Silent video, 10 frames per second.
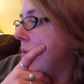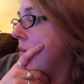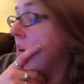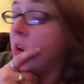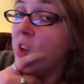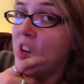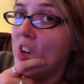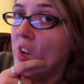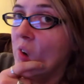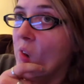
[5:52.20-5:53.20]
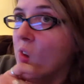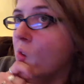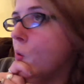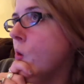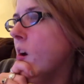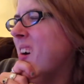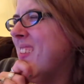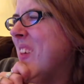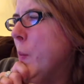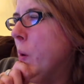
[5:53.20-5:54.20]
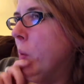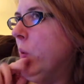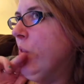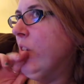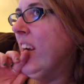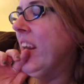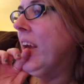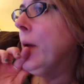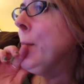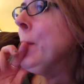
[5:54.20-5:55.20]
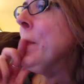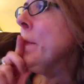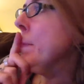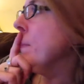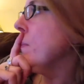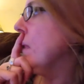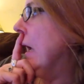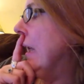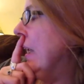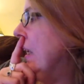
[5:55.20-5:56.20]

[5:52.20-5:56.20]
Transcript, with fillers: when I do get to go to the store, I think probably Friday, I